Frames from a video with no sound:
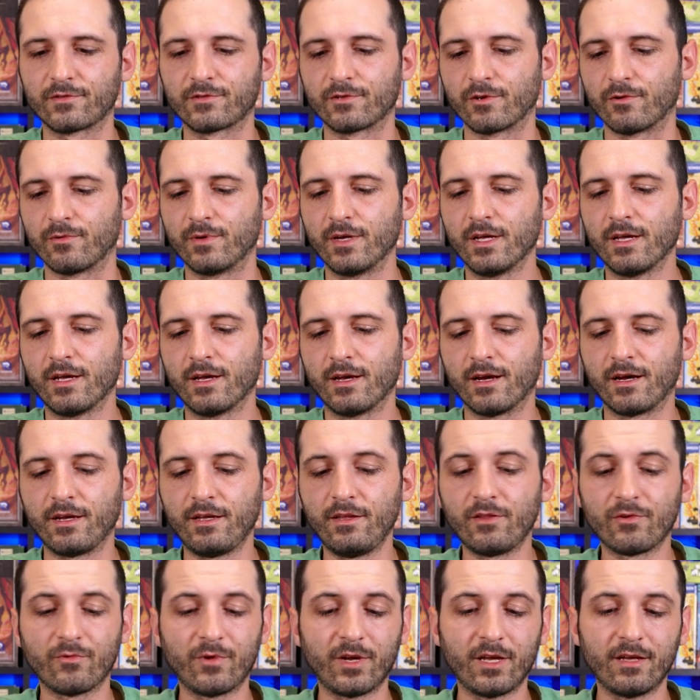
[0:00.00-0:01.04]
So uh,
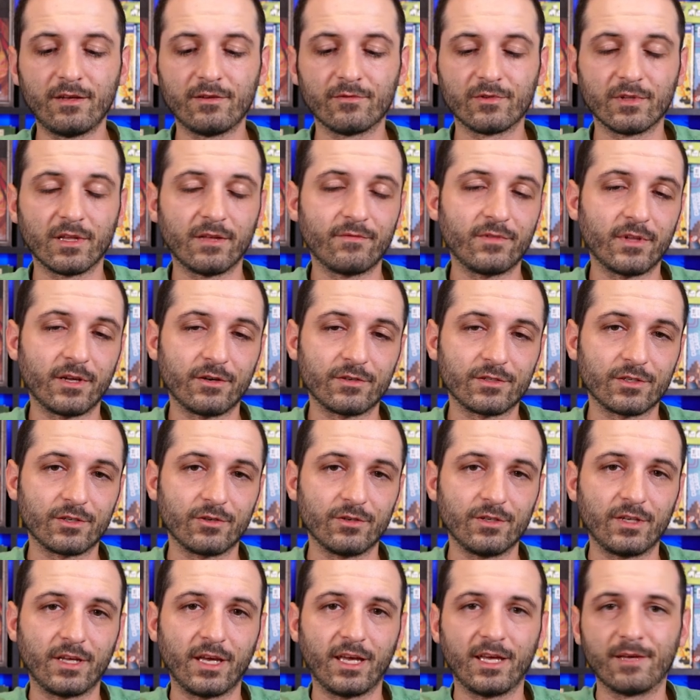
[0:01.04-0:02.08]
either way, Love Letter is a
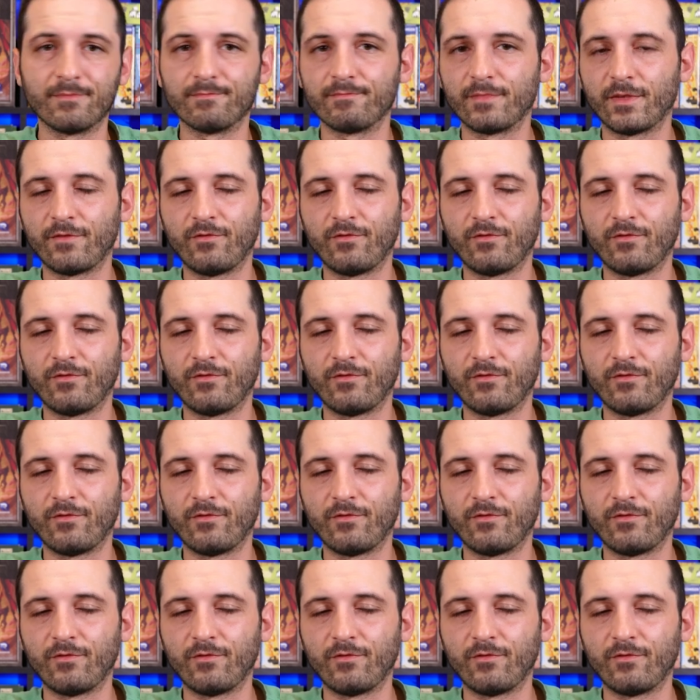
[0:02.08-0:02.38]
good game.